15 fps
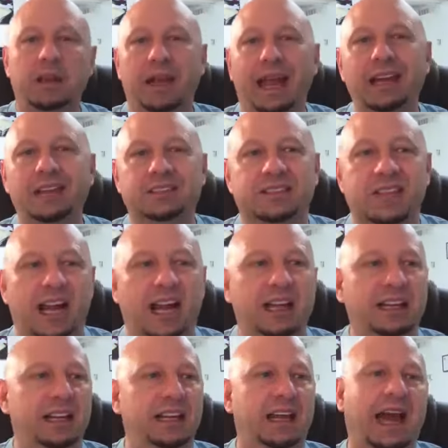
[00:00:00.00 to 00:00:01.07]

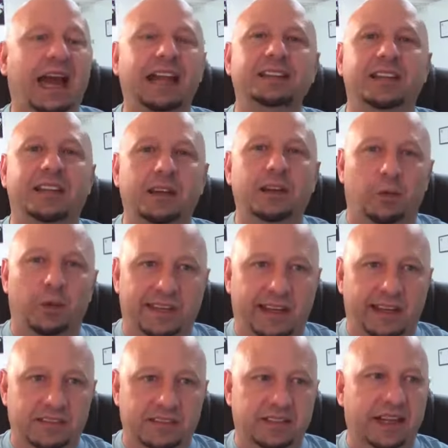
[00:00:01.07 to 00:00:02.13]
Anxiety, I deal with
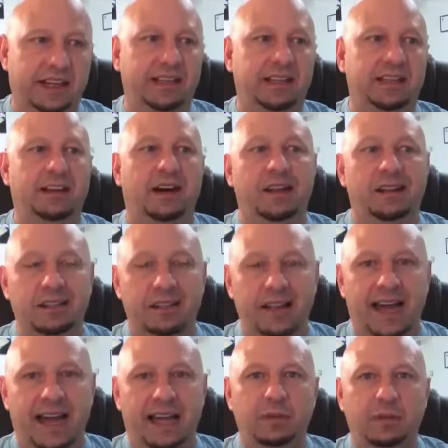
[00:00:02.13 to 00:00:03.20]
anxiety a
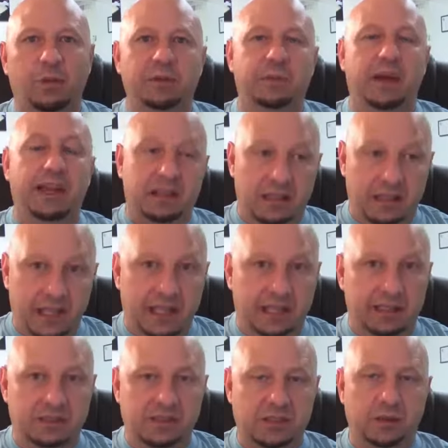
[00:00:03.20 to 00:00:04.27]
lot with my
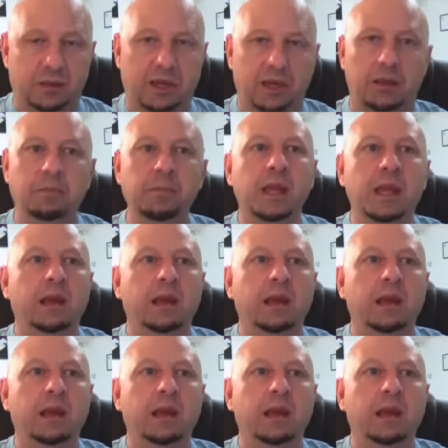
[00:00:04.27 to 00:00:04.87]
clients, okay?